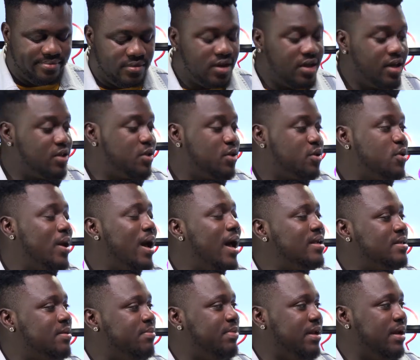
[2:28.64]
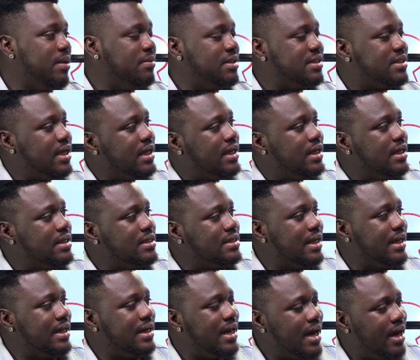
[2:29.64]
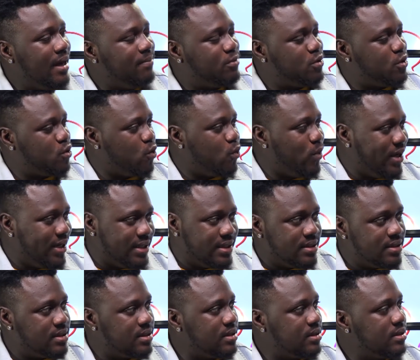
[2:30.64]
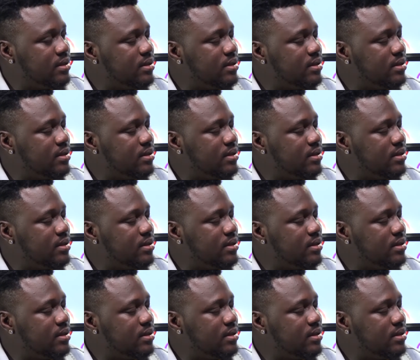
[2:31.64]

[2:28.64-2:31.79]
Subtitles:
Okay, so how's it been? I mean, taking hype to weddings?